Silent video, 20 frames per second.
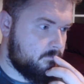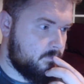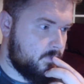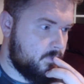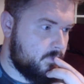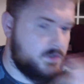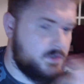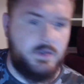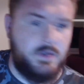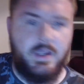
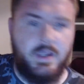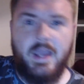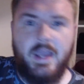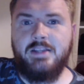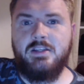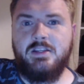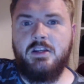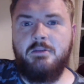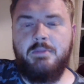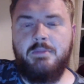So yeah,
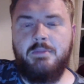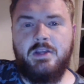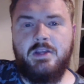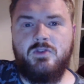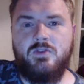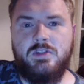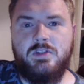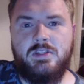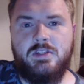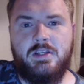it's going to be
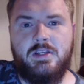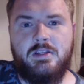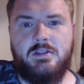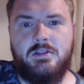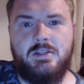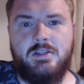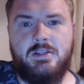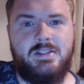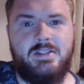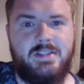interesting
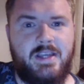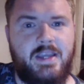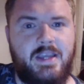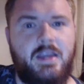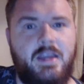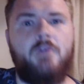to see.